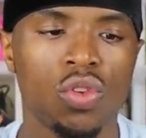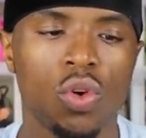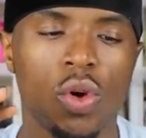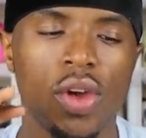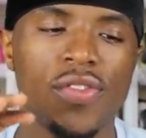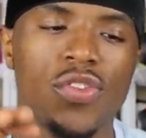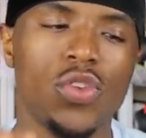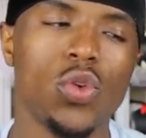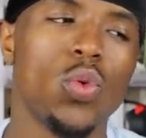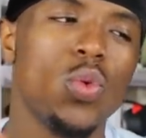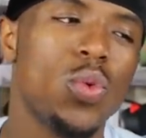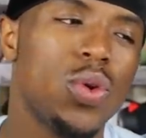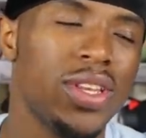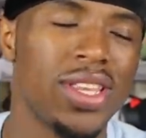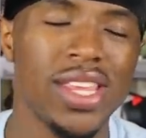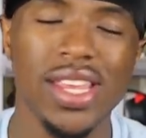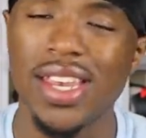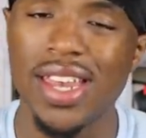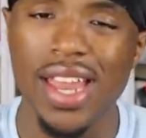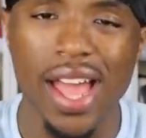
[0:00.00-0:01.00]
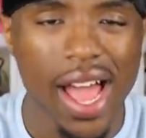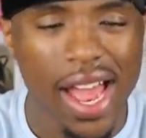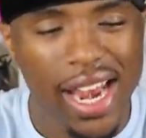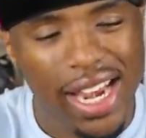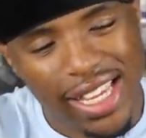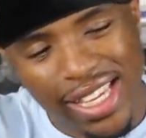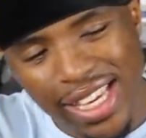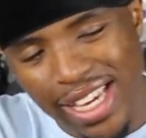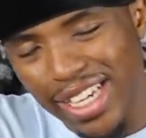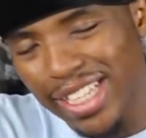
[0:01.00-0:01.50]
So if you did
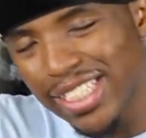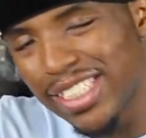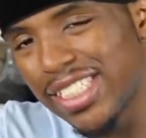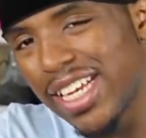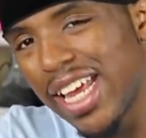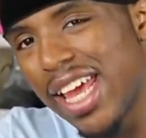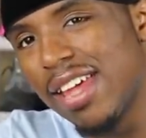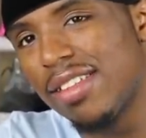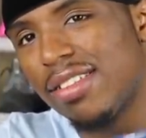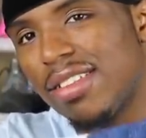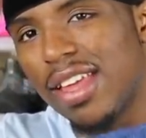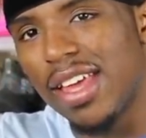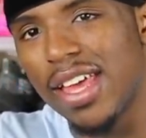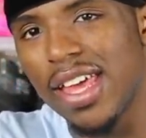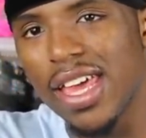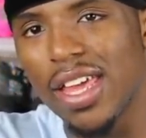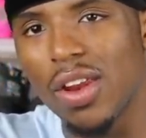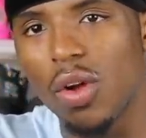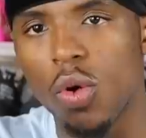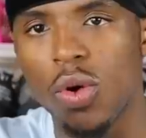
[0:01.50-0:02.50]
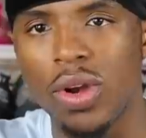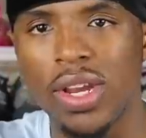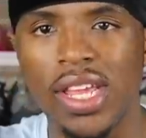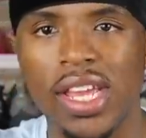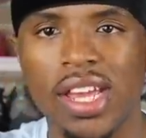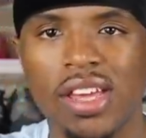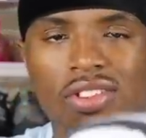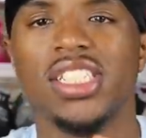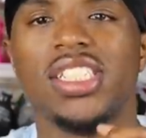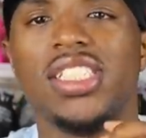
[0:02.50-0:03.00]
not get a chance to hit on
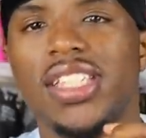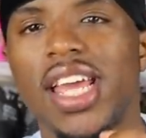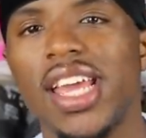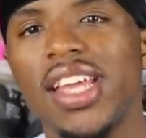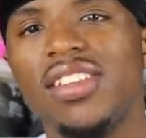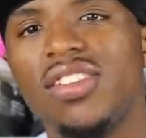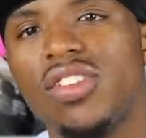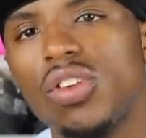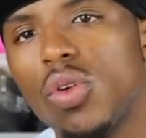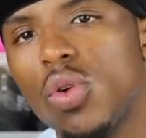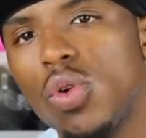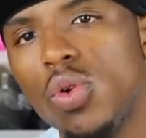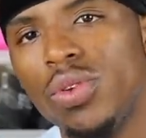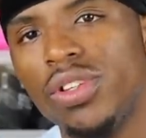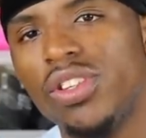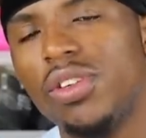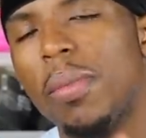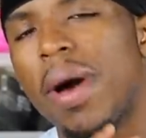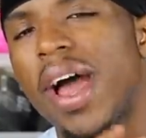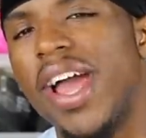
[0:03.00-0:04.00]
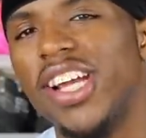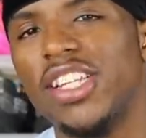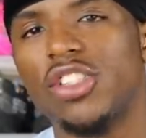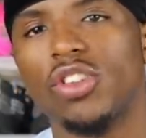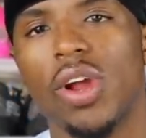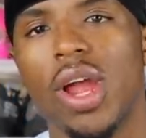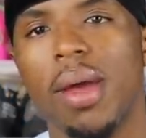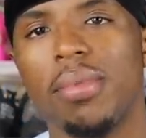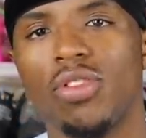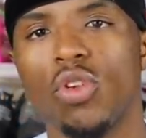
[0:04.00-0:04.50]
these, just stay tuned to my
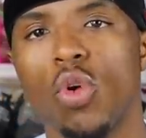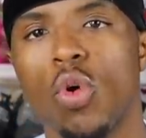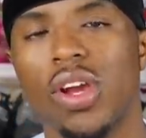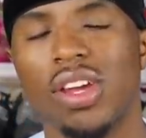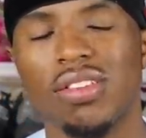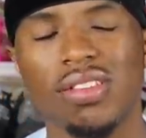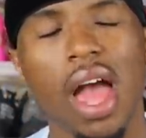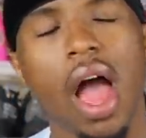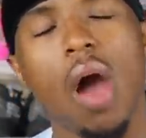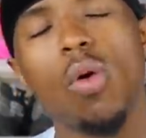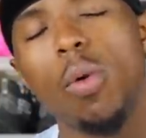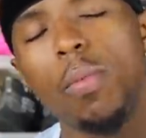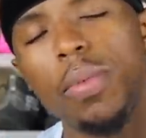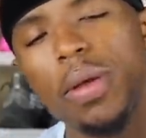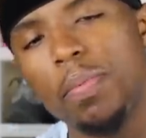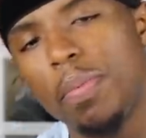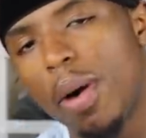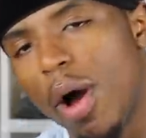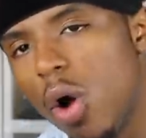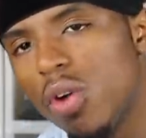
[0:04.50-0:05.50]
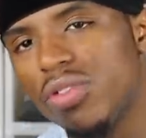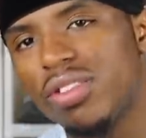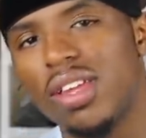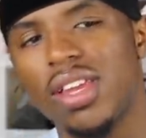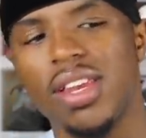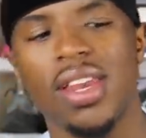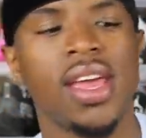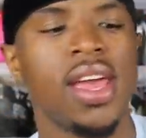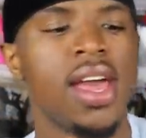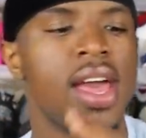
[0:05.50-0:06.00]
Instagram story because I will be
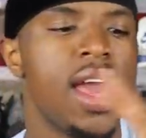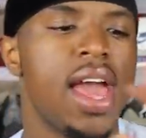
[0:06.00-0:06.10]
posting